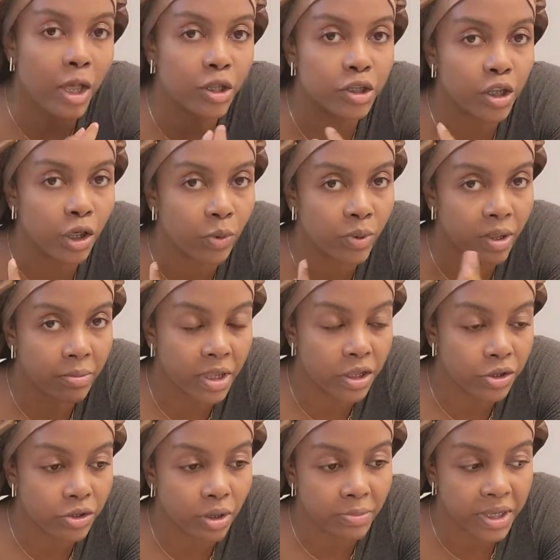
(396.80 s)
so what I'm
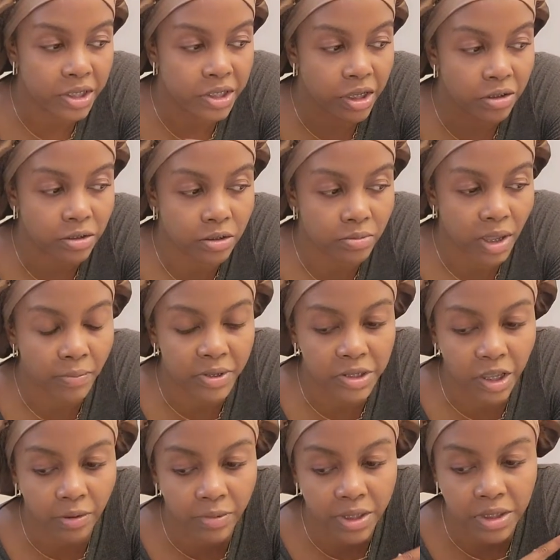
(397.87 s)
going to do, I'm going to change into my
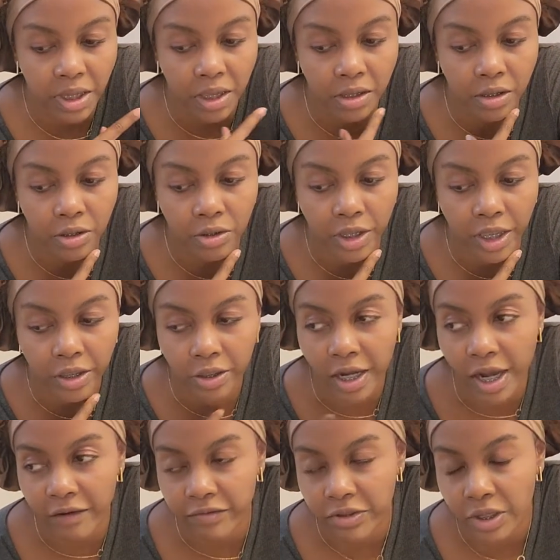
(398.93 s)
pajamas a little later
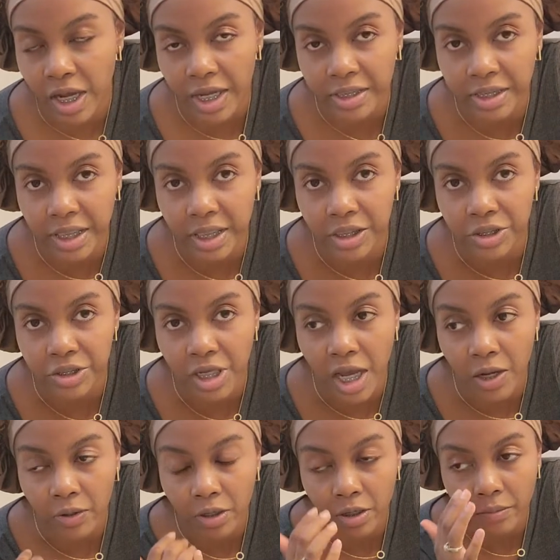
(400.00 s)
after I take a
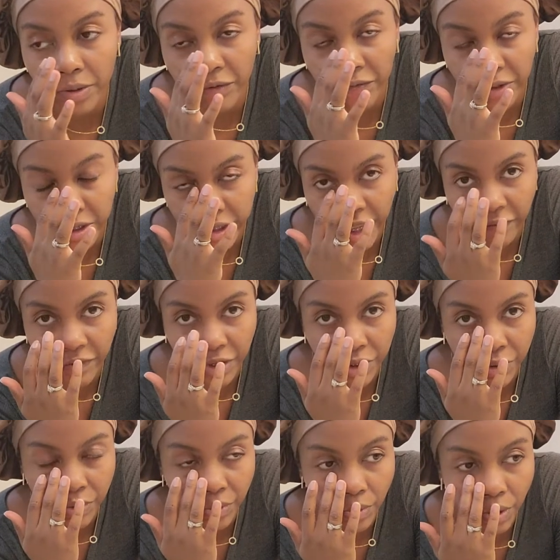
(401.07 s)
shower. But first I have
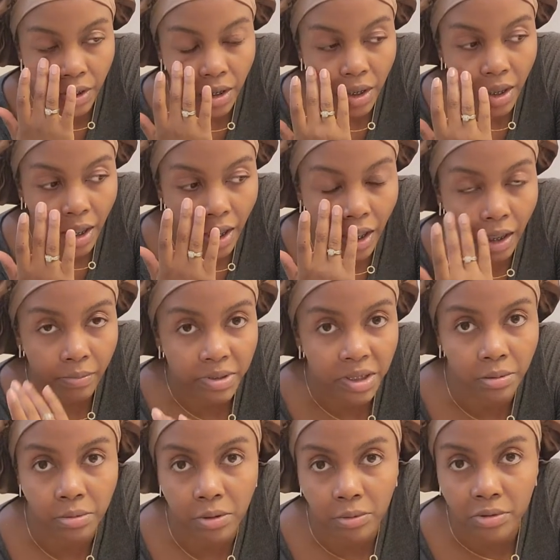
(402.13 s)
to do um,
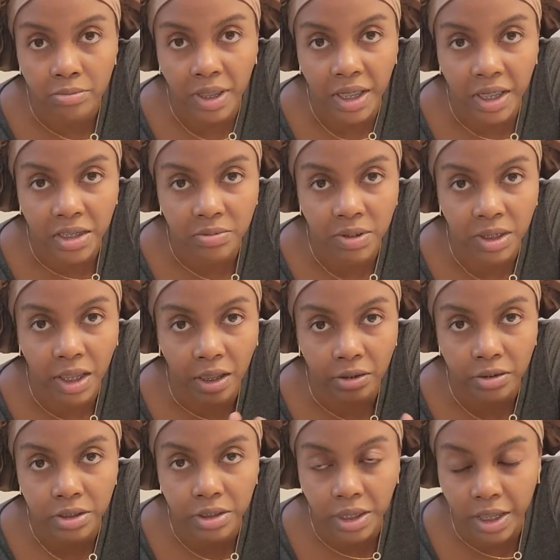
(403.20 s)
something with my husband
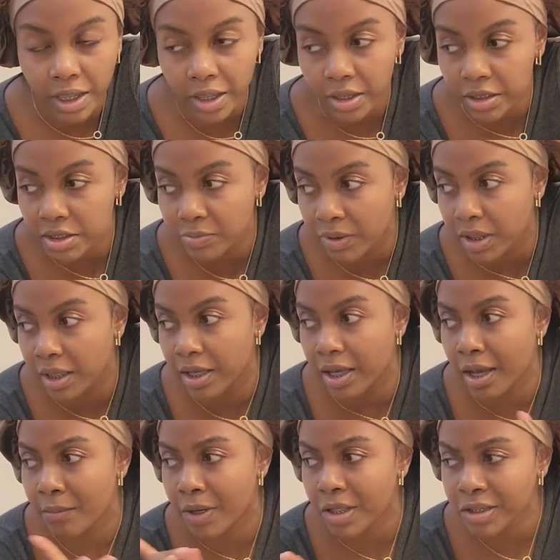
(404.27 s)
downstairs.
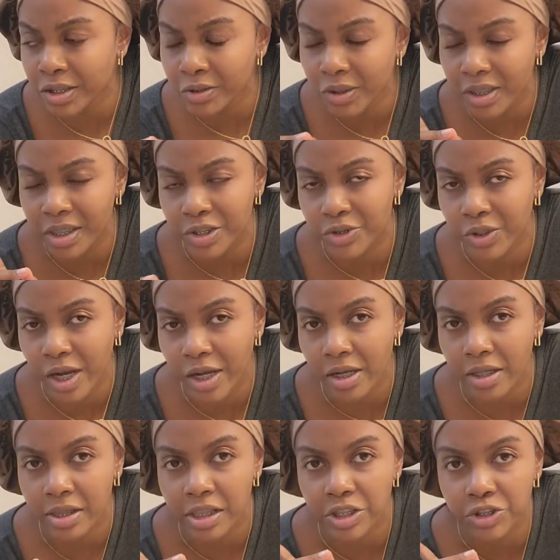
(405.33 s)
But I'm also going to
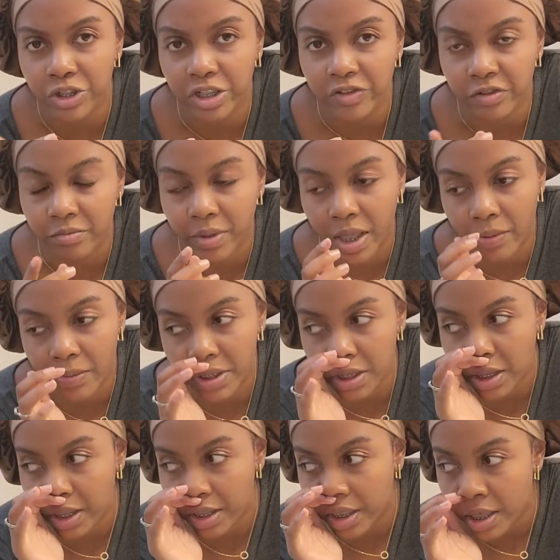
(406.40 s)
try on this dress from
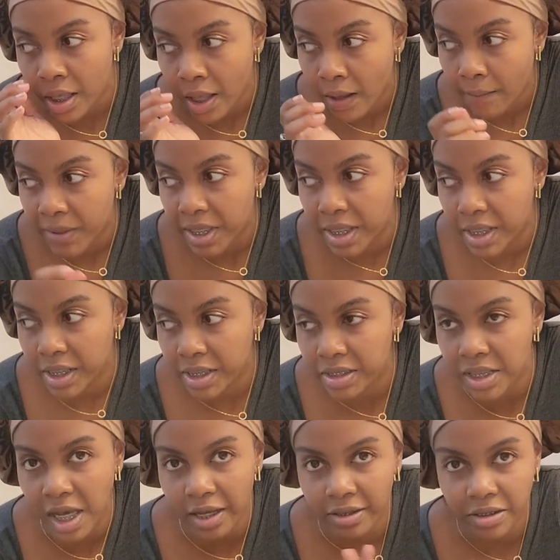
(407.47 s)
Amazon
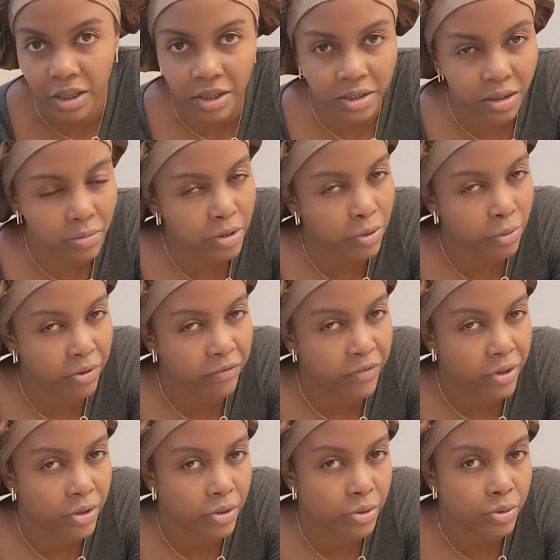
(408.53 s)
because I saw some of the
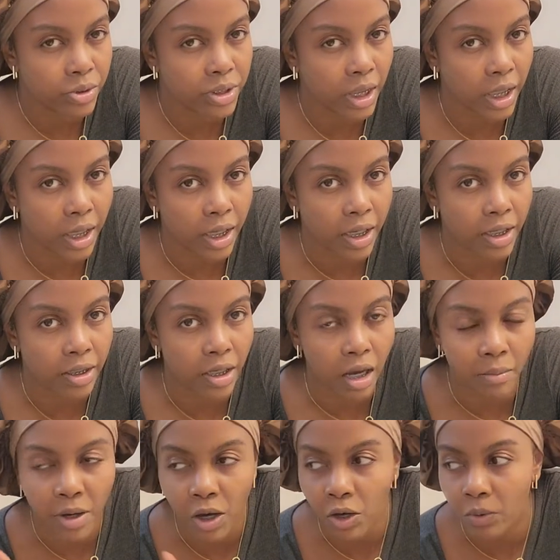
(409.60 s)
reviews. And
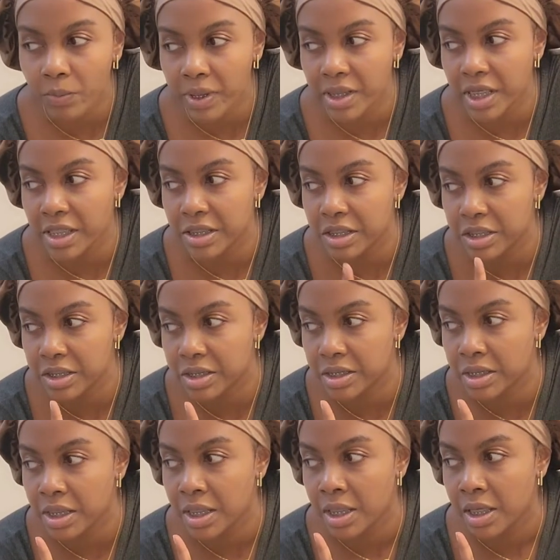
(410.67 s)
I'm hoping that
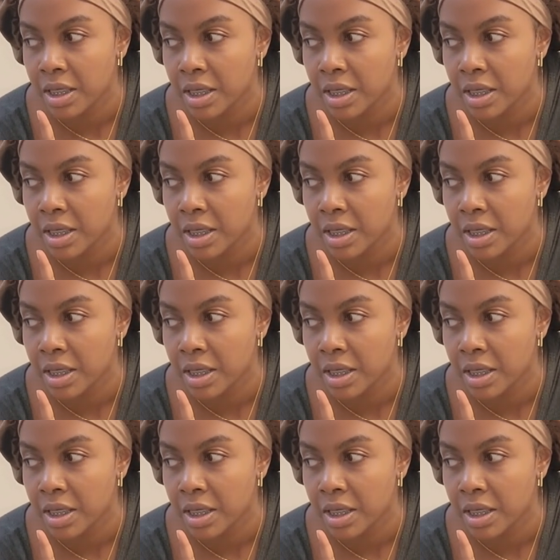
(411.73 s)
this